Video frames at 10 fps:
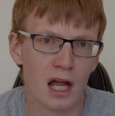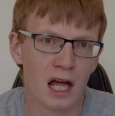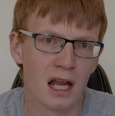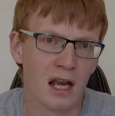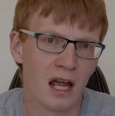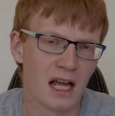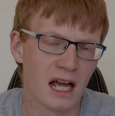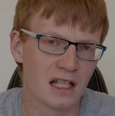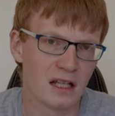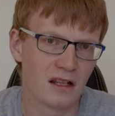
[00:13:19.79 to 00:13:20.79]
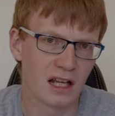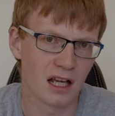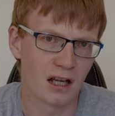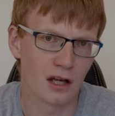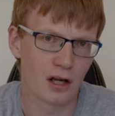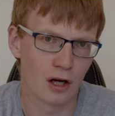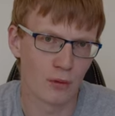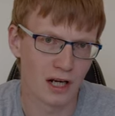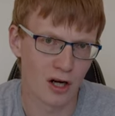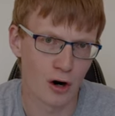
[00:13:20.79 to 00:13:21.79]
and I had to think
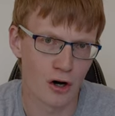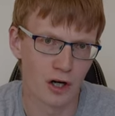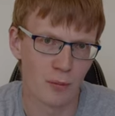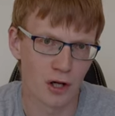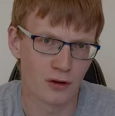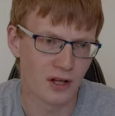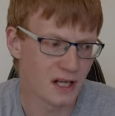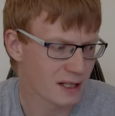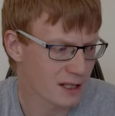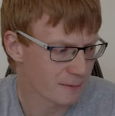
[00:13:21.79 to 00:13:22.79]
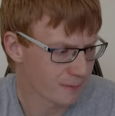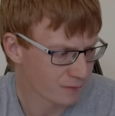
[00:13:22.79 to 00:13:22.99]
quite hard about these.